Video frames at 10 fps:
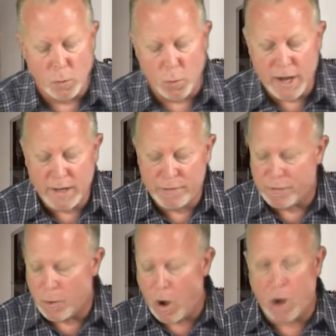ready
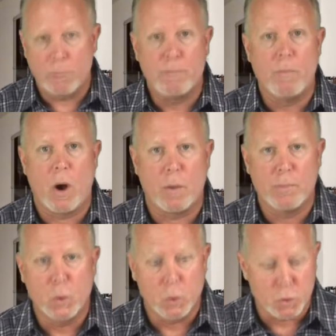for our
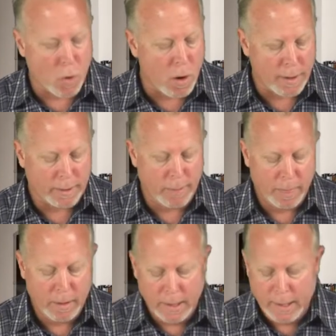pool drawing.
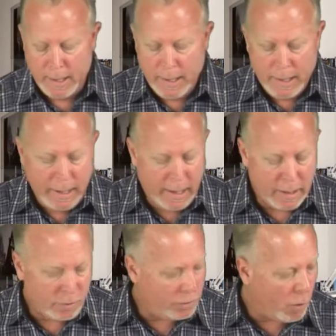
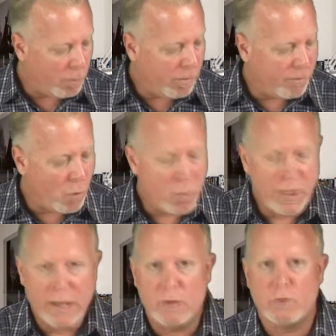And so before
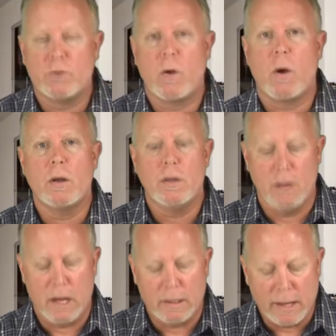we get
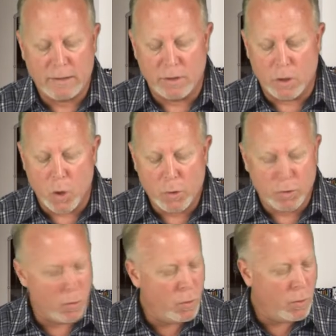started, I'd like to go
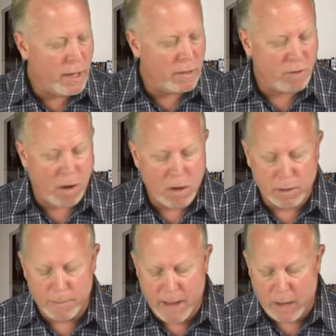through and
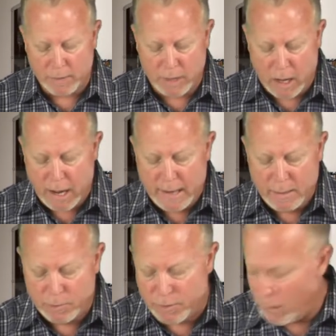talk about the
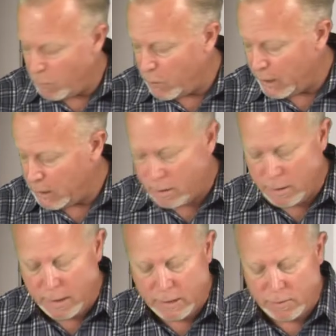items that we
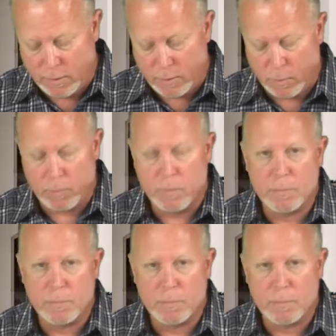need to